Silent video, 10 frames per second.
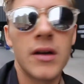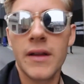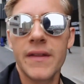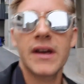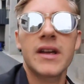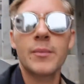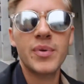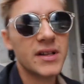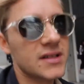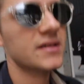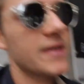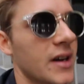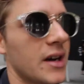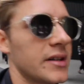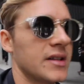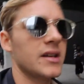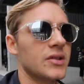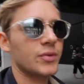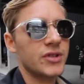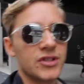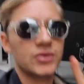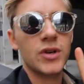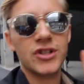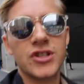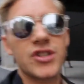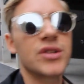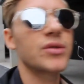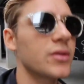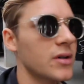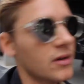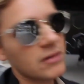And they can pitch their ideas. We just watched two.